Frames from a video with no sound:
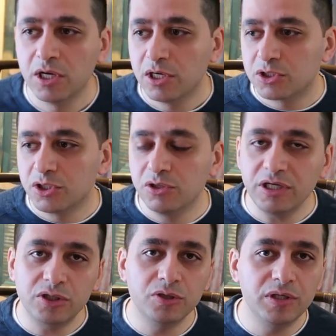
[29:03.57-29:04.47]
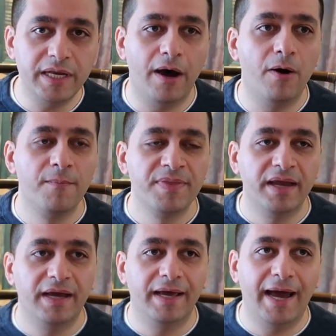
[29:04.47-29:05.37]
So you need to know
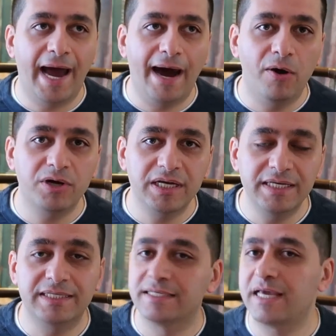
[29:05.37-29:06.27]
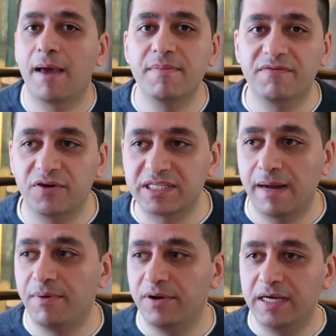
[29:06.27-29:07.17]
how Kinesis can be, for
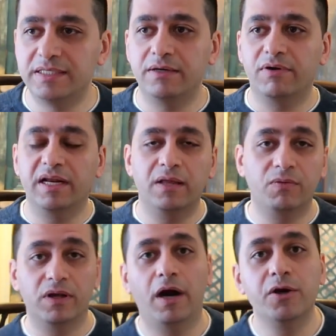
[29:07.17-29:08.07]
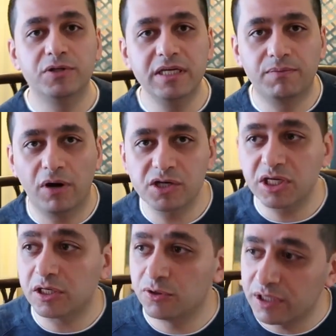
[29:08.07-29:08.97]
example, integrated with IoT
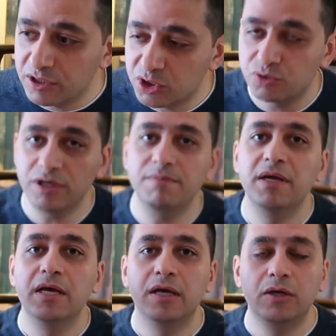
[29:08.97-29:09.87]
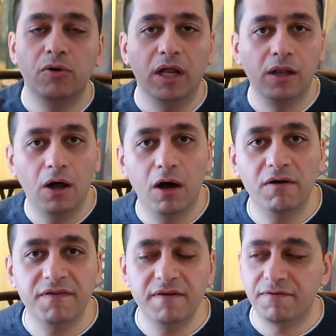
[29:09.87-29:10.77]
project. You can stream, a lot
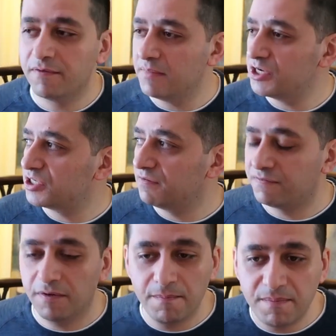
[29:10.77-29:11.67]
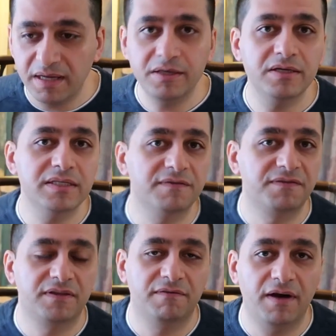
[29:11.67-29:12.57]
of information from millions
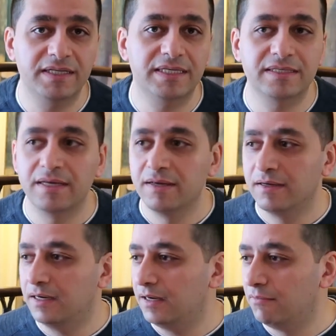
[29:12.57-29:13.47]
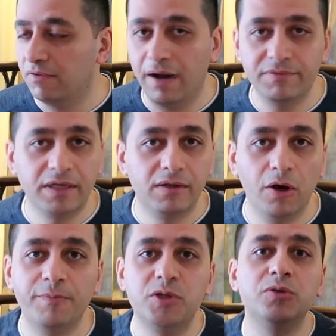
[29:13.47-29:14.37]
of devices around the
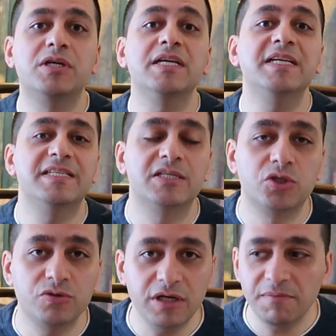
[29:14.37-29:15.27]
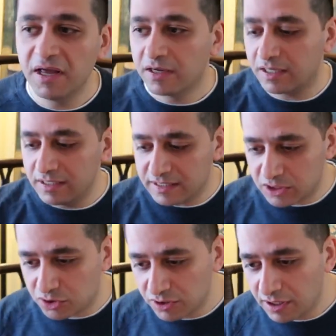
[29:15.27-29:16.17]
globe to Kinesis Stream. Kinesis
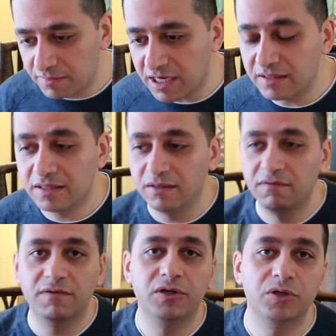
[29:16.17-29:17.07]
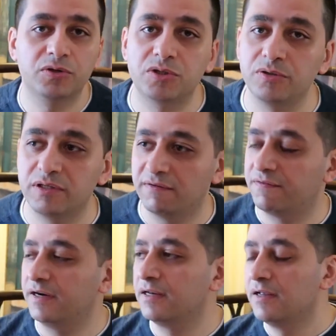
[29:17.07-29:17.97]
Stream can deliver those to
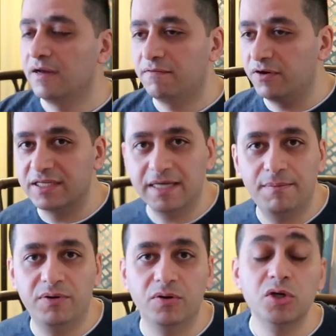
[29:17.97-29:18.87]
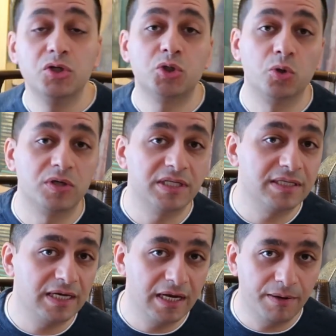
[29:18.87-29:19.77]
different, for example, sources
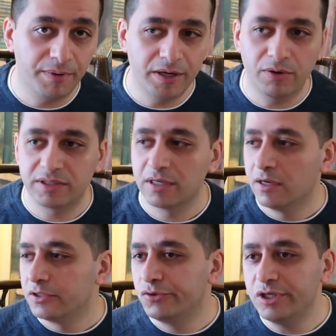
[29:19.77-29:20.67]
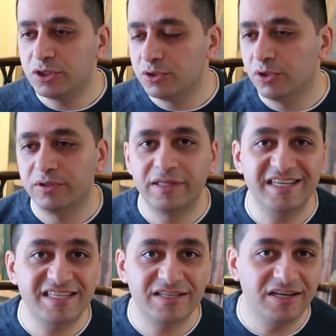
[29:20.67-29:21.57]
in AWS. You need to know the
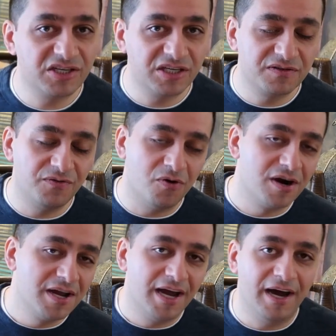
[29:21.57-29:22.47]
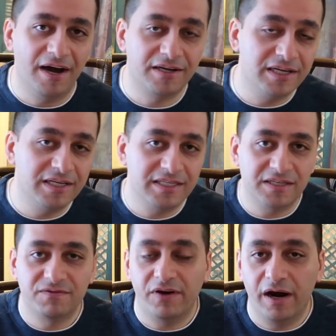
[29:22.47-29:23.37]
destinations for
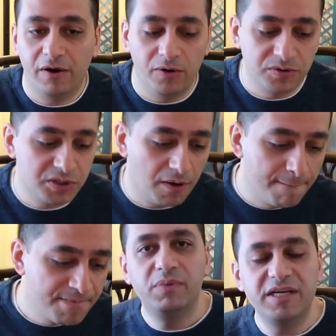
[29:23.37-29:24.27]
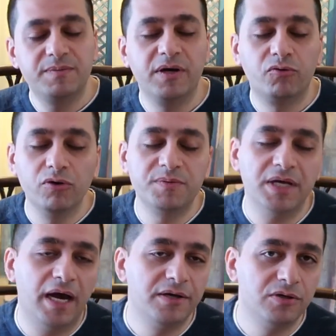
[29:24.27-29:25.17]
Kinesis Firehose though. Placement groups,
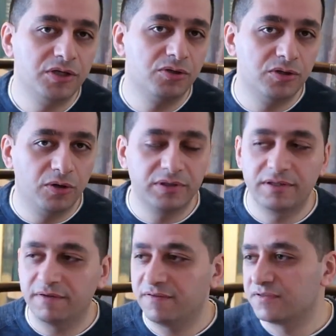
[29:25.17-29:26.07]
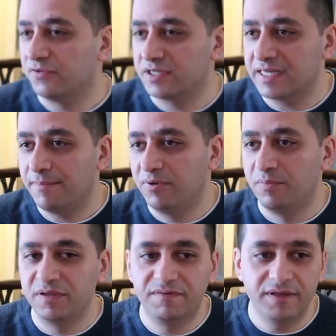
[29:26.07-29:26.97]
you need to know the difference, for example,
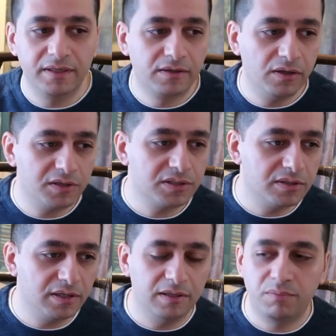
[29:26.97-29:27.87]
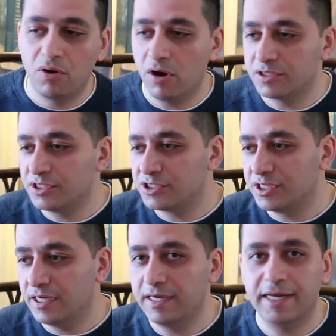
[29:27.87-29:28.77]
between the cluster and partition.